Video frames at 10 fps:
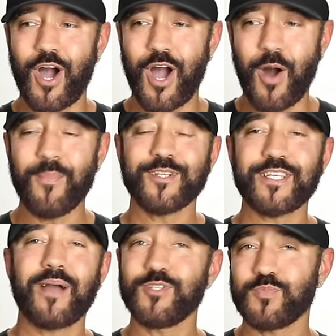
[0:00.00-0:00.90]
How much
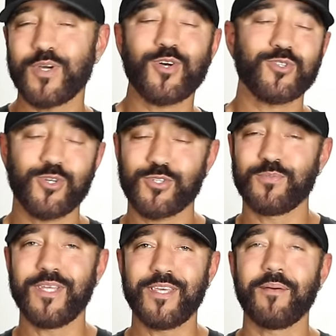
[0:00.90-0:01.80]
time you spend on social
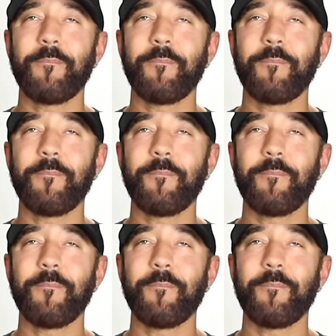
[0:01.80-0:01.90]
media?